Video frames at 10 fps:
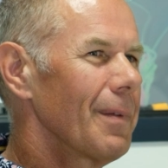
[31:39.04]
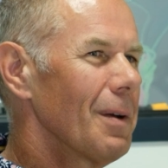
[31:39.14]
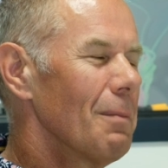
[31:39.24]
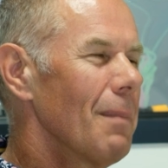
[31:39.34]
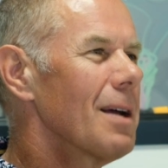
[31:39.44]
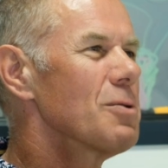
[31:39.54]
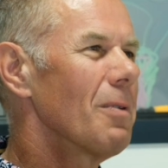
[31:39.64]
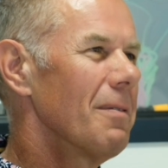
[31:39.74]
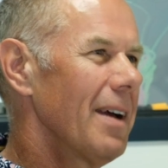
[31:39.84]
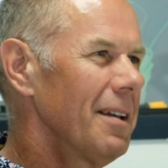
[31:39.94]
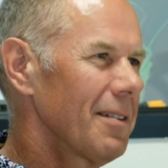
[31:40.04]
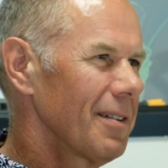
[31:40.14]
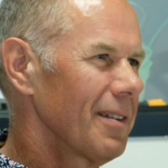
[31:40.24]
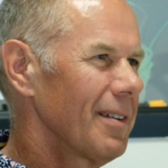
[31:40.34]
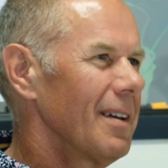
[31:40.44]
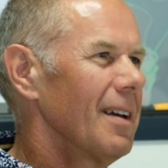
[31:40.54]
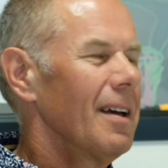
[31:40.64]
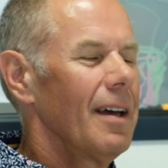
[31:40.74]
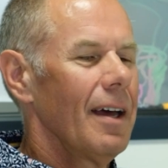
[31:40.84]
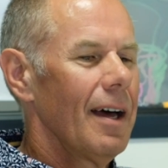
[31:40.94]
major event.
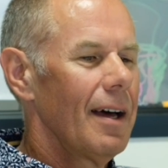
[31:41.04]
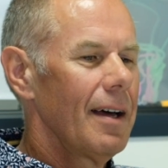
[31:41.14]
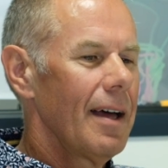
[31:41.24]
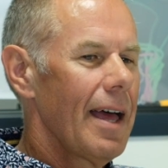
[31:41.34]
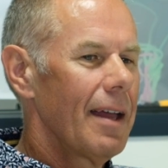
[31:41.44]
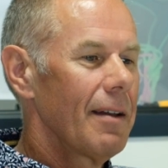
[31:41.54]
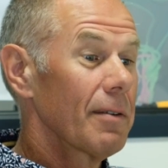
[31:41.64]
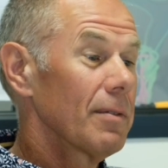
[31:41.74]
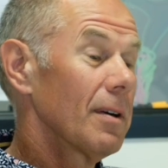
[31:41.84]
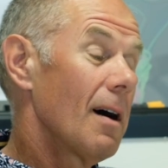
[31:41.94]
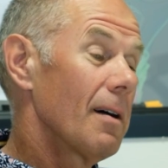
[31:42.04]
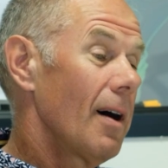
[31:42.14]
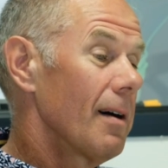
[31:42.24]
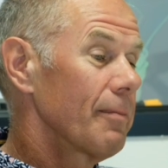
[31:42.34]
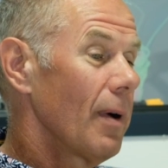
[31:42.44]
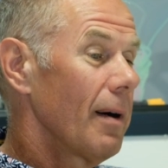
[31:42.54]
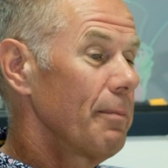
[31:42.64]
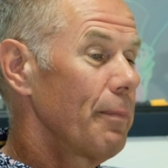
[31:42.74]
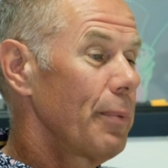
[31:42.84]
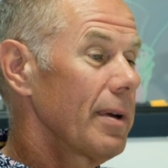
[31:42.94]
And I
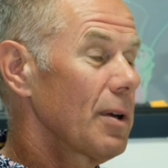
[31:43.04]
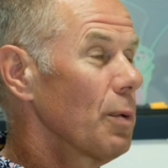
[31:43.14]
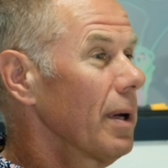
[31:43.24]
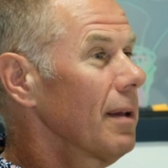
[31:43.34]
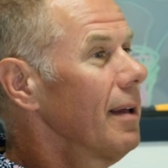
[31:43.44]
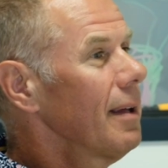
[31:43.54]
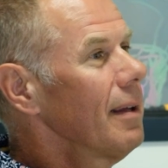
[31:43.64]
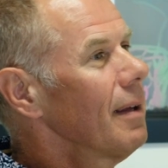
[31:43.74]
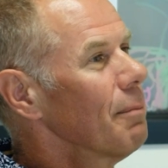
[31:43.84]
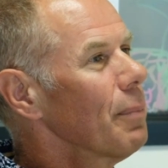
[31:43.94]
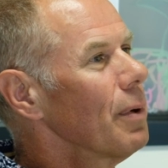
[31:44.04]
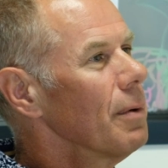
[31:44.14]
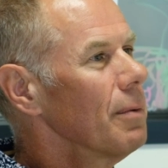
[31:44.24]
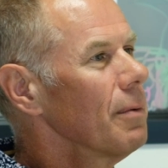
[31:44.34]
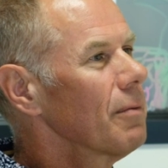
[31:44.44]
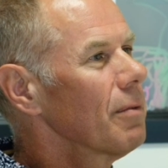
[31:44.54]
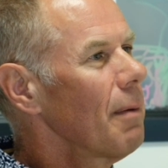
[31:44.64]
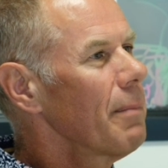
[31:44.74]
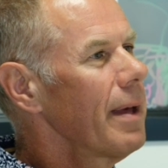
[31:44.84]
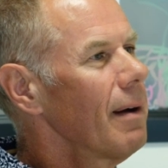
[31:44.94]
pretty quickly improved
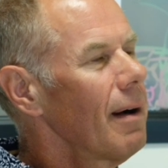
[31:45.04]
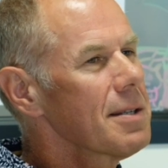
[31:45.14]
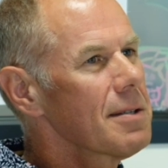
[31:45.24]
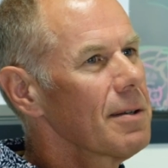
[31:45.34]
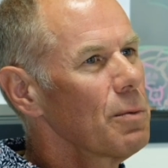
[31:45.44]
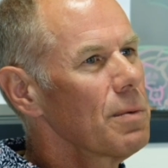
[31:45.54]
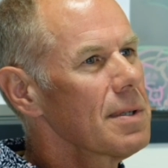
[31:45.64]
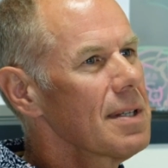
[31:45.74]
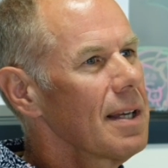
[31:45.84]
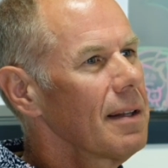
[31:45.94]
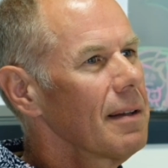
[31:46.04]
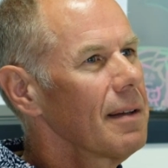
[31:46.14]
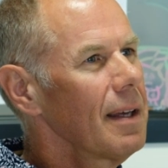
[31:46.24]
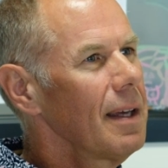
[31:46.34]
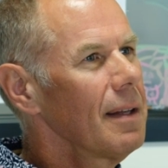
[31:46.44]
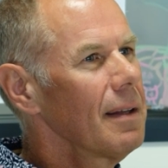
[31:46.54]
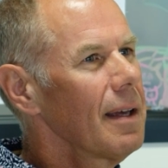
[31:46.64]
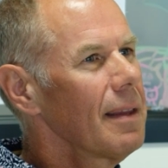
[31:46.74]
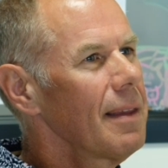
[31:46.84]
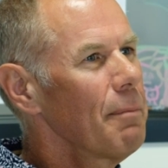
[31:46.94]
from there. I still was in
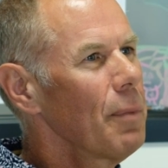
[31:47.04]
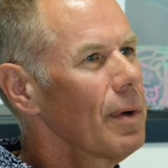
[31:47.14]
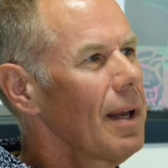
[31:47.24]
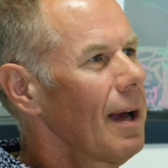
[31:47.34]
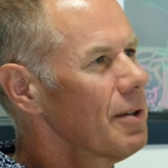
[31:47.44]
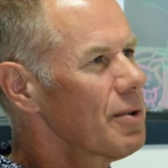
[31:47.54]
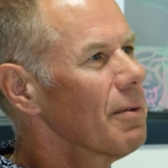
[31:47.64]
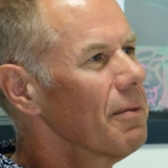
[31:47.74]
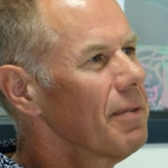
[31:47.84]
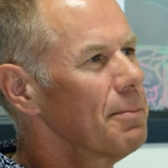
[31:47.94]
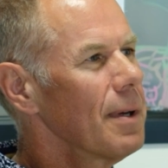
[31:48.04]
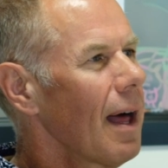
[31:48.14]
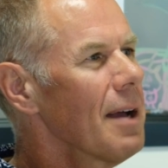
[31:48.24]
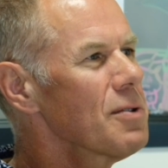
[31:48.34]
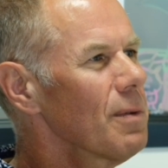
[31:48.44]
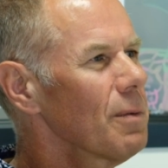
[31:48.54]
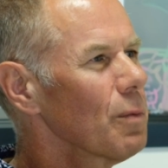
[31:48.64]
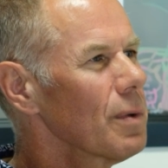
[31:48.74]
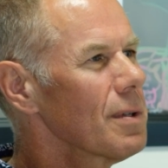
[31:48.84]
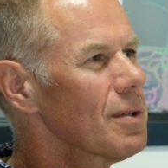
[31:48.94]
at that point atrial fibrillation,
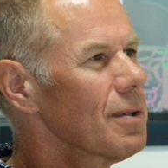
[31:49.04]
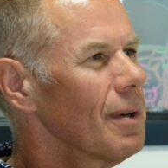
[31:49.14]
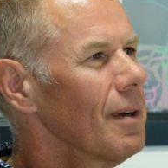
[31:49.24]
which